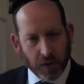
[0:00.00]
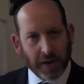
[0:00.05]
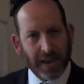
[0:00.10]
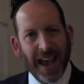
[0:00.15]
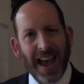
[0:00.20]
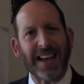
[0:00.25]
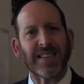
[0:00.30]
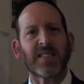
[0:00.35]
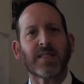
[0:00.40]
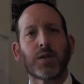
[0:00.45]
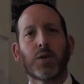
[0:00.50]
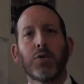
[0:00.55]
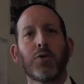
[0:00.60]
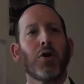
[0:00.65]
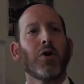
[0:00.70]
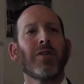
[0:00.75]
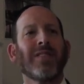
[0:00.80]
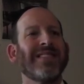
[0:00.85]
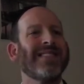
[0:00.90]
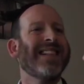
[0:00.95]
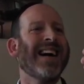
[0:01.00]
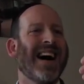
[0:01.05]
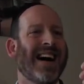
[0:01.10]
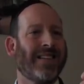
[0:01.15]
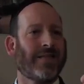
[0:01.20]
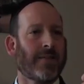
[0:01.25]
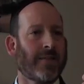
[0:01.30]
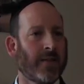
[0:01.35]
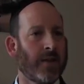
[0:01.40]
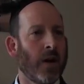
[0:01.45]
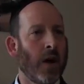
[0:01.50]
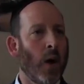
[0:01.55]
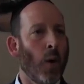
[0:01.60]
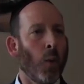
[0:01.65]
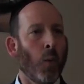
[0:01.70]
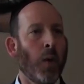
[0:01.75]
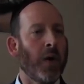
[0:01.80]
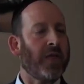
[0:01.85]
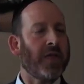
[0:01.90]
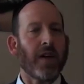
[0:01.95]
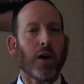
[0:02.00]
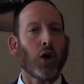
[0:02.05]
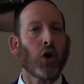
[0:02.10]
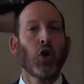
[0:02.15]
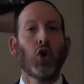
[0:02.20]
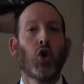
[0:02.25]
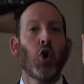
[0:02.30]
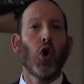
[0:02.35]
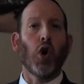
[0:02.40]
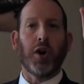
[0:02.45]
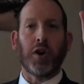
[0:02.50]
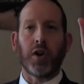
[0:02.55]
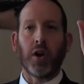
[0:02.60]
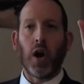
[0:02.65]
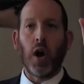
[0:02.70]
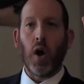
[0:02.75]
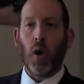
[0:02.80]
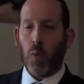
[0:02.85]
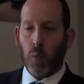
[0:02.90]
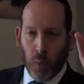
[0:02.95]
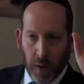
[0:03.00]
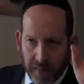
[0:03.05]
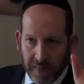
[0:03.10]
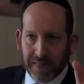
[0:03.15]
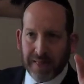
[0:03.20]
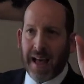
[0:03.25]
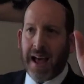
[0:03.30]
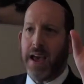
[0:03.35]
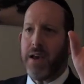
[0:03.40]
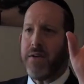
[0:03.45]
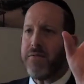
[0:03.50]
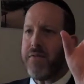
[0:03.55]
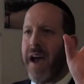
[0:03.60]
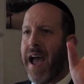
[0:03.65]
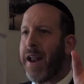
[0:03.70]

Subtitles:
Cast your lot with good in life,